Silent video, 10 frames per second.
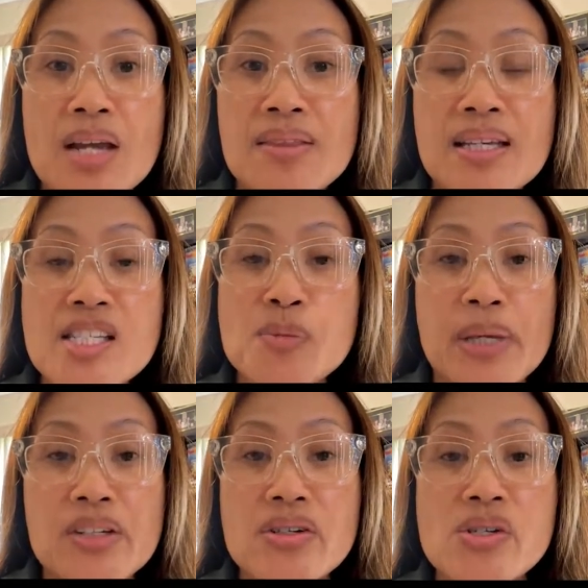These
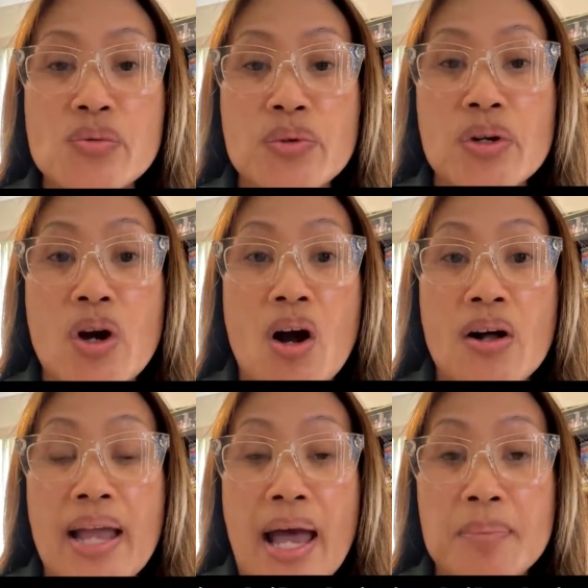speakers were
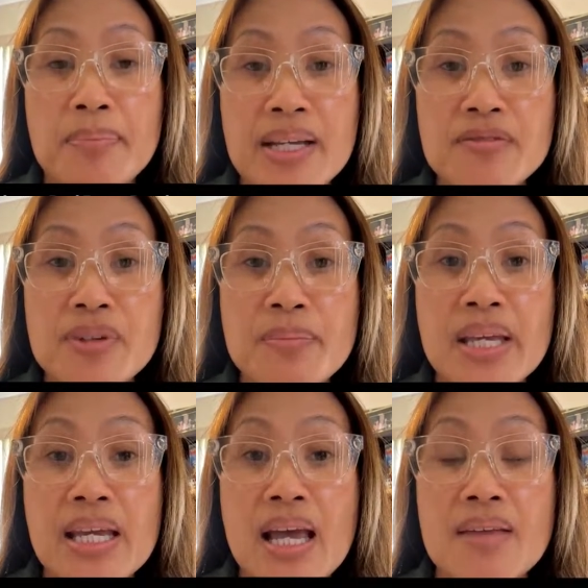all handpicked for
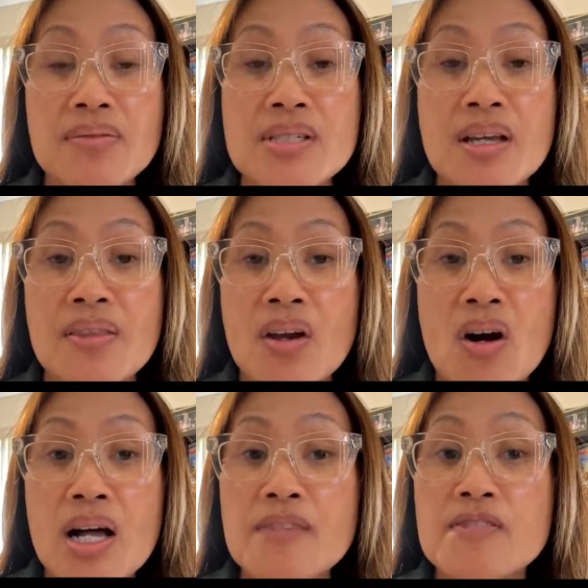me, and they
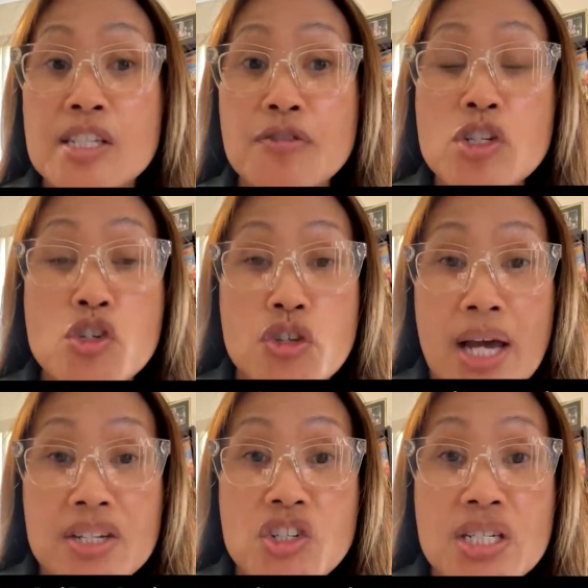all have different
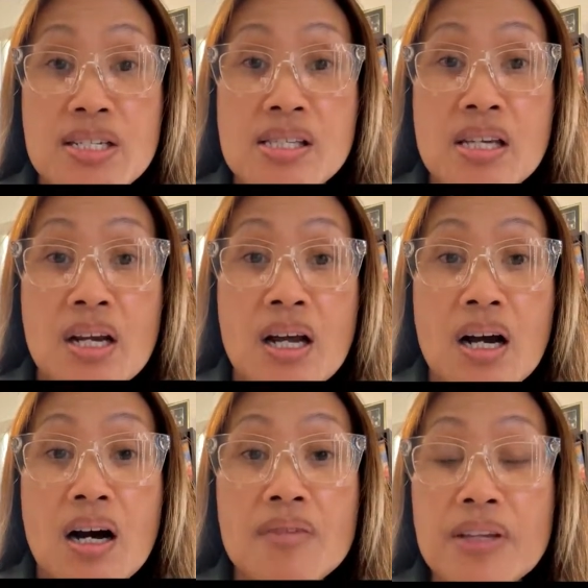strategies
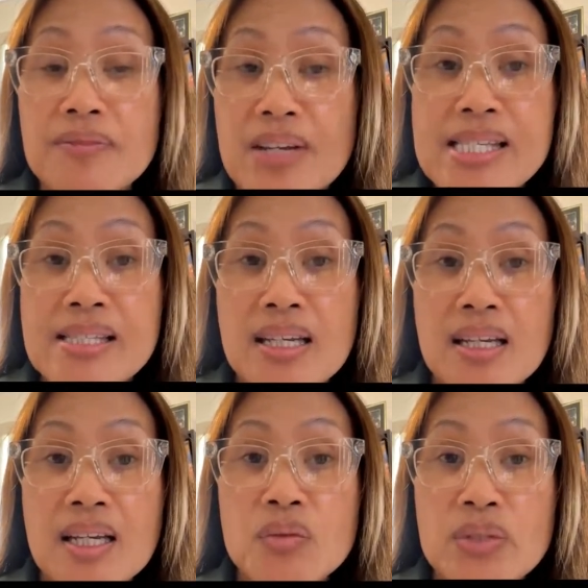of
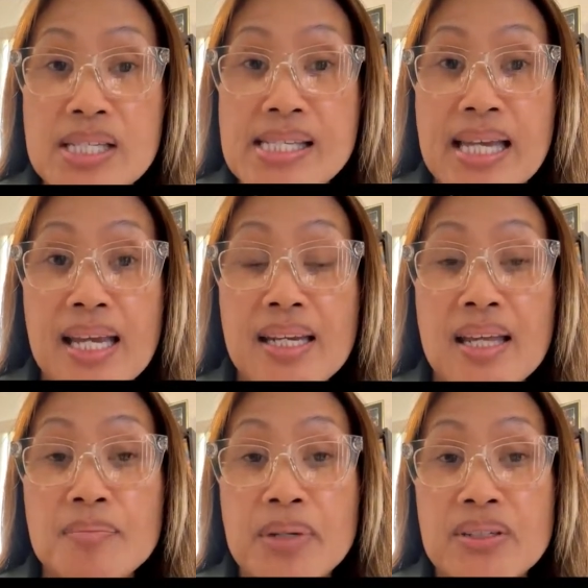investing in real estate
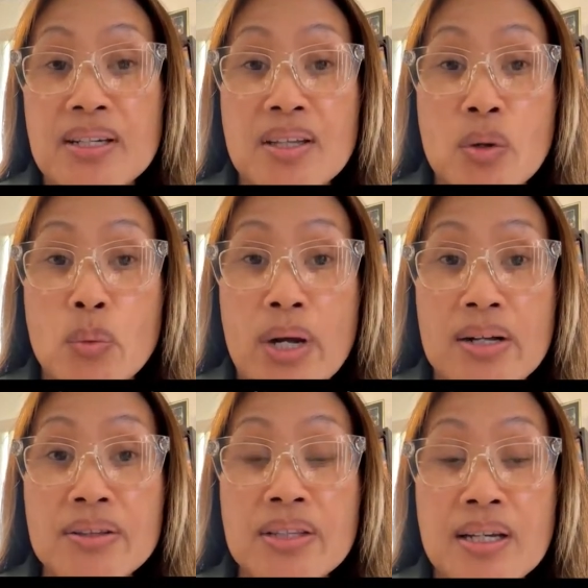and building their
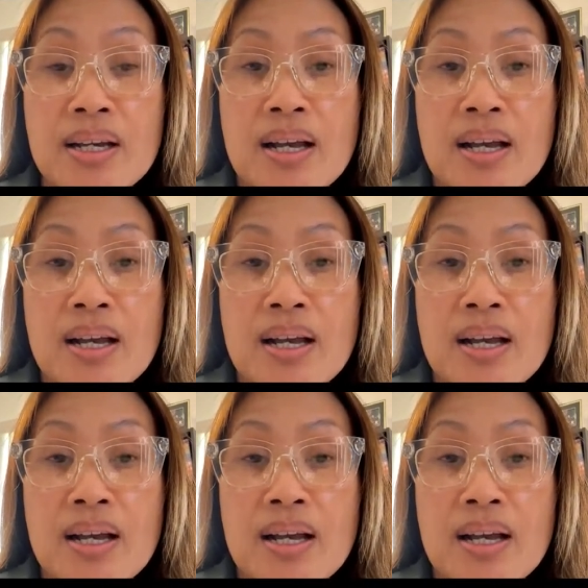wealth.